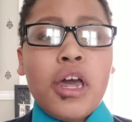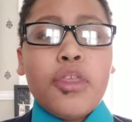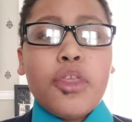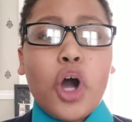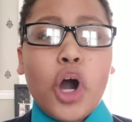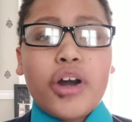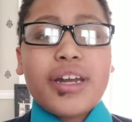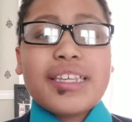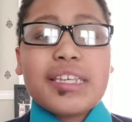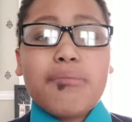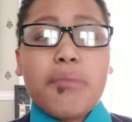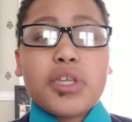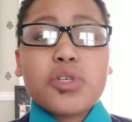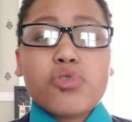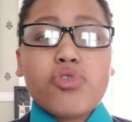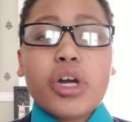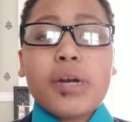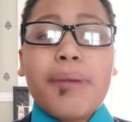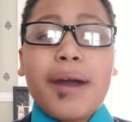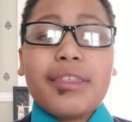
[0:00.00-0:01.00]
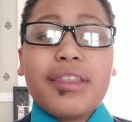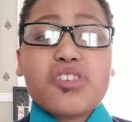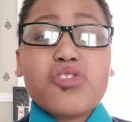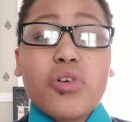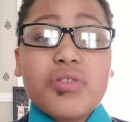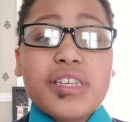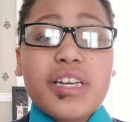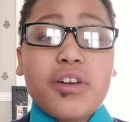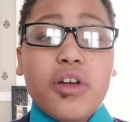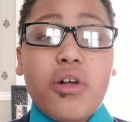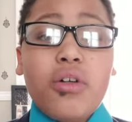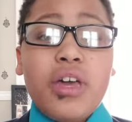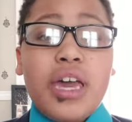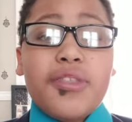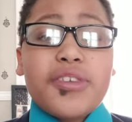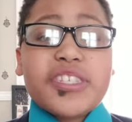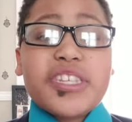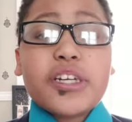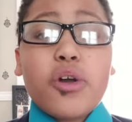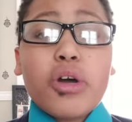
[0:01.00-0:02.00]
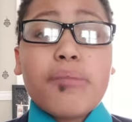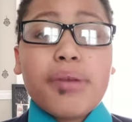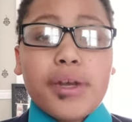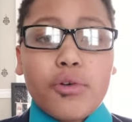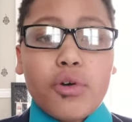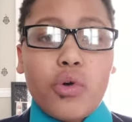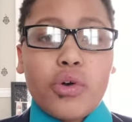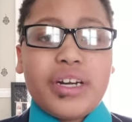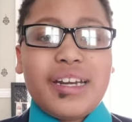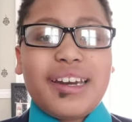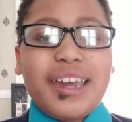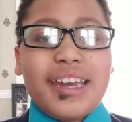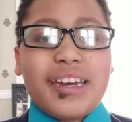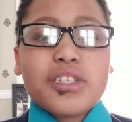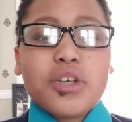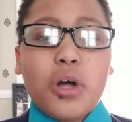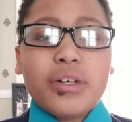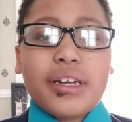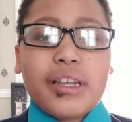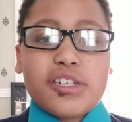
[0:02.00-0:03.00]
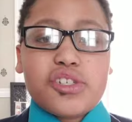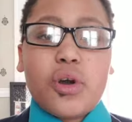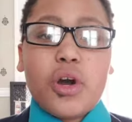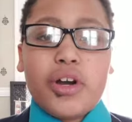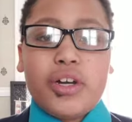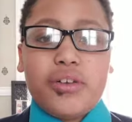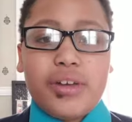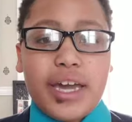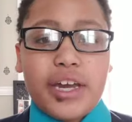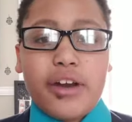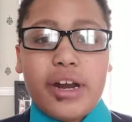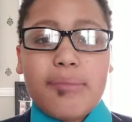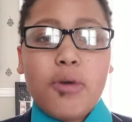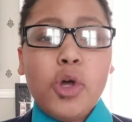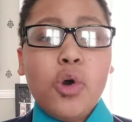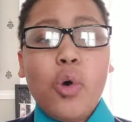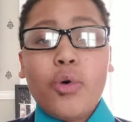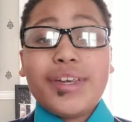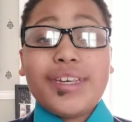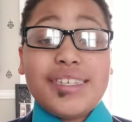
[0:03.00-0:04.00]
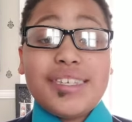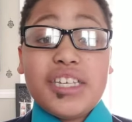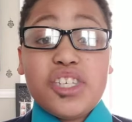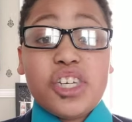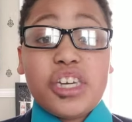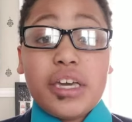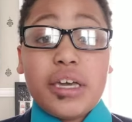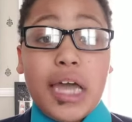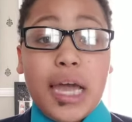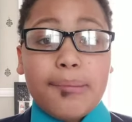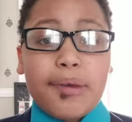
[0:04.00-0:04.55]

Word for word: The heart is a muscle triggered by electrical signal. The signal can be recorded and is called an electrocardiogram, or ECG.